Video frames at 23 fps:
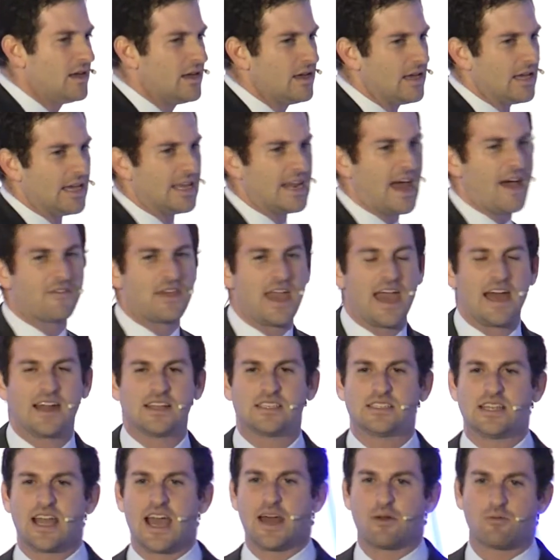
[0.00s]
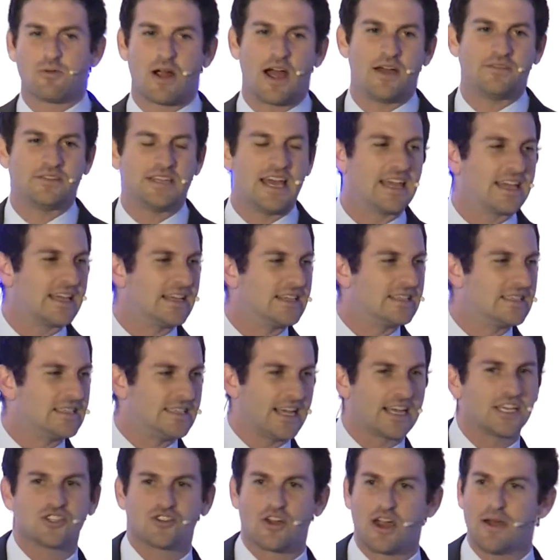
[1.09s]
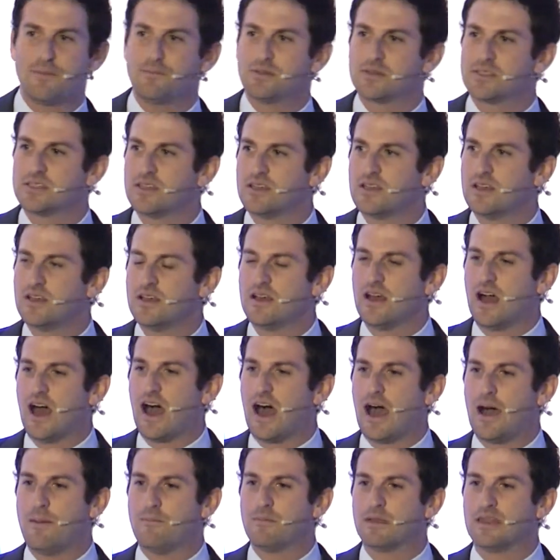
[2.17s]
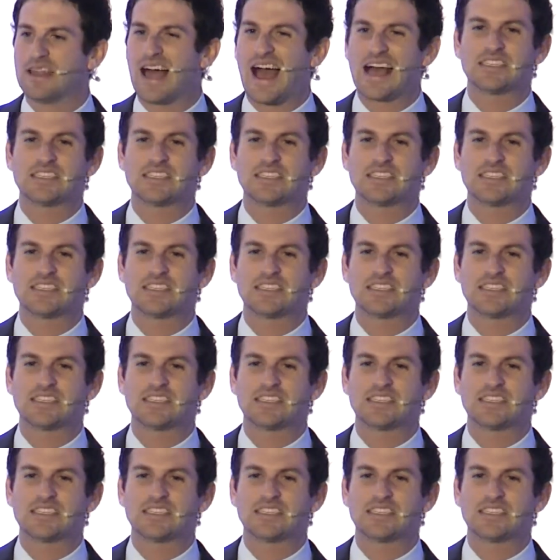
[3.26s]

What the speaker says: In Afghanistan, where I've taken 6 trips, last